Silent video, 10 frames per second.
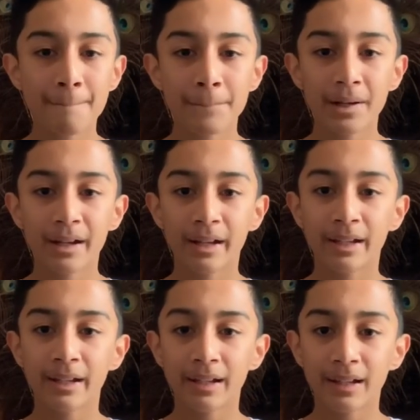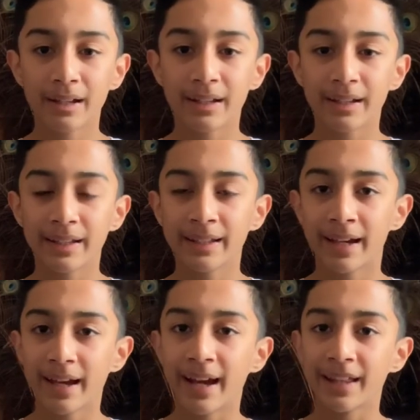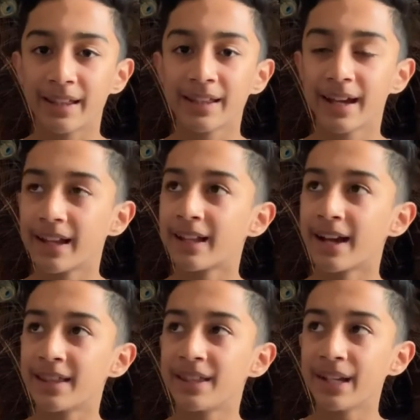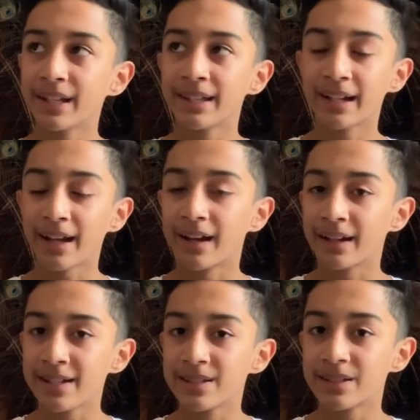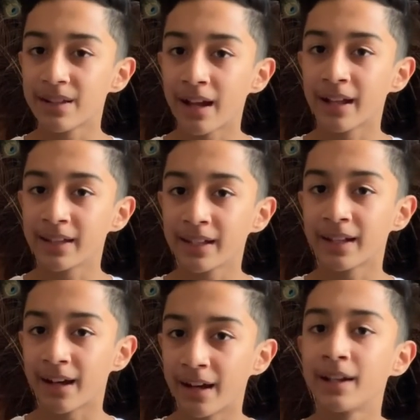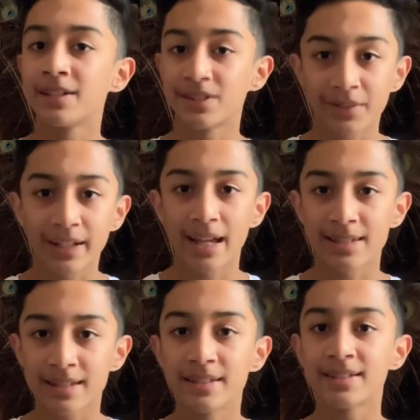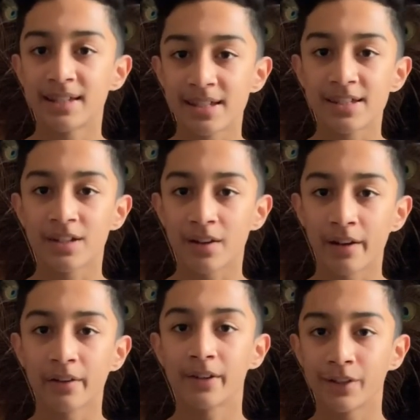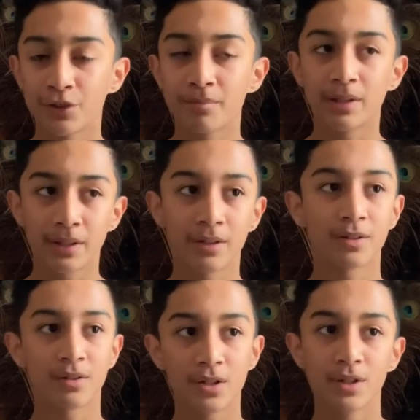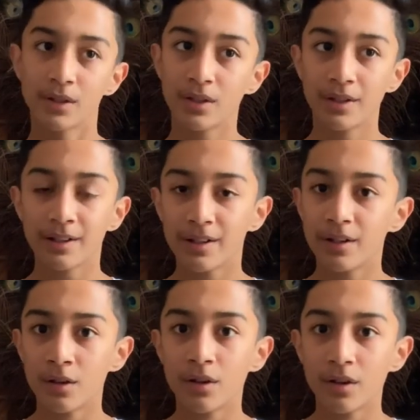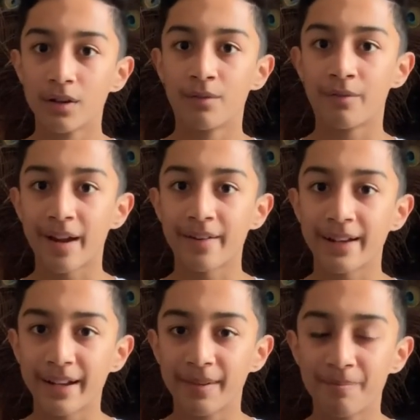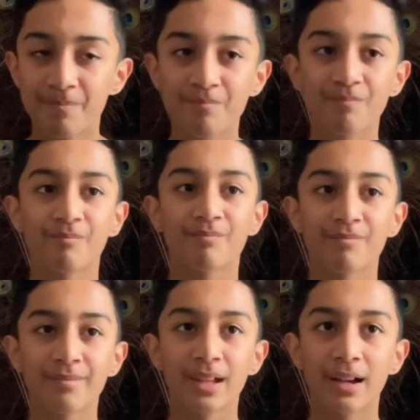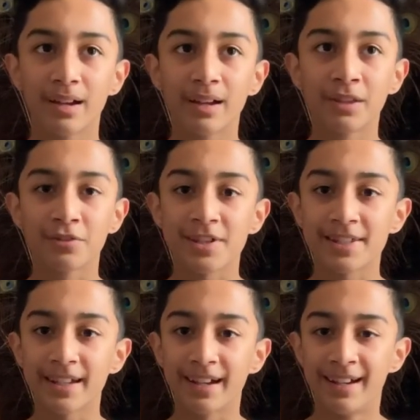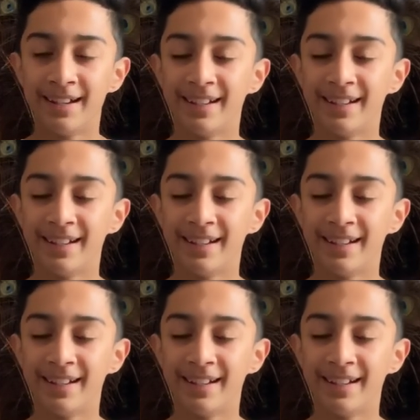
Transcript: But yeah, I think that our history lessons this year are going to be very interesting.